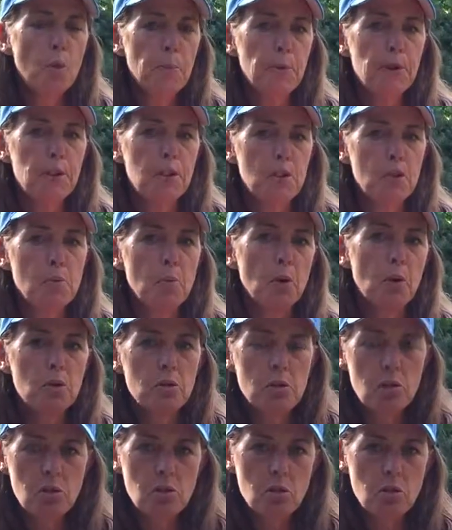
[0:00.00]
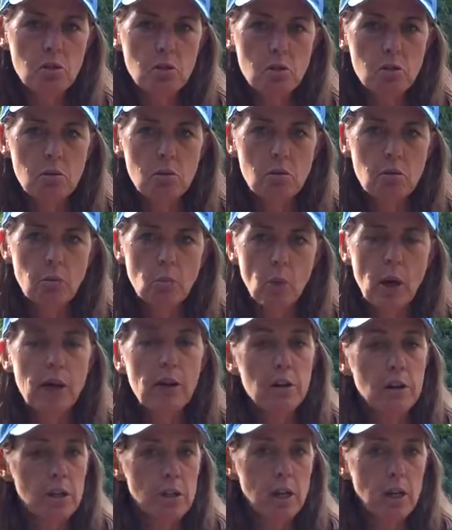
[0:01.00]
predisposed to wear
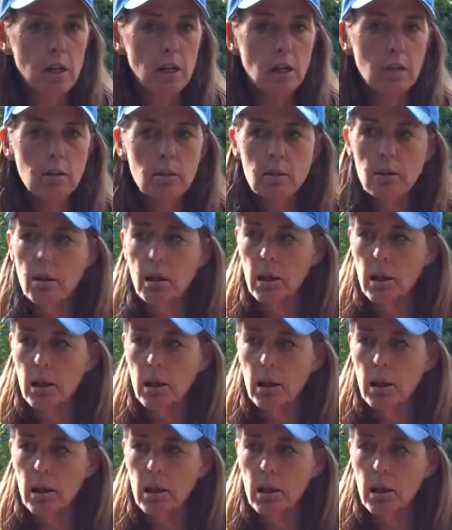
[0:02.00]
and tear.